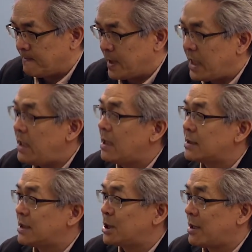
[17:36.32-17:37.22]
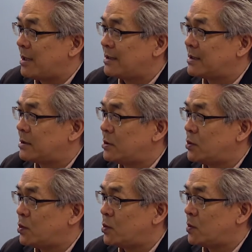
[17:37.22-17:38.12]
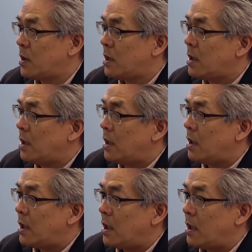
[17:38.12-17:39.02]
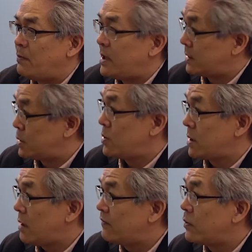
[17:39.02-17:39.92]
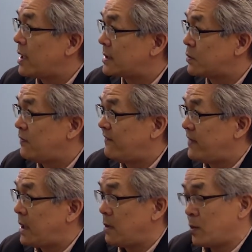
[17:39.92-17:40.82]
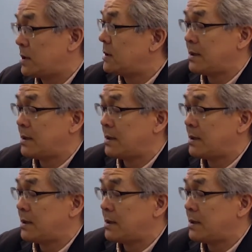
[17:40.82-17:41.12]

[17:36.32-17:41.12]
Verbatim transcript: he has a chance to uh, be a sous chef for Escoffier, which is